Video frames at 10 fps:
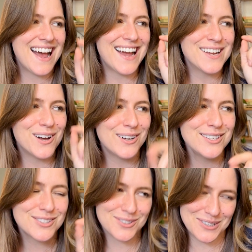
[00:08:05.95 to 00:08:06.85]
I
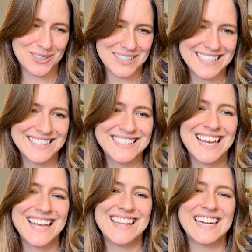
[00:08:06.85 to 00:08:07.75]
also noticed
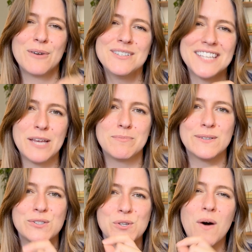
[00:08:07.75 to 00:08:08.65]
that I was
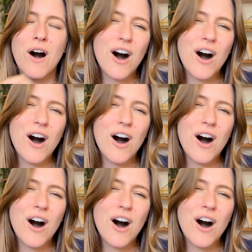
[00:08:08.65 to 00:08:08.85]
able to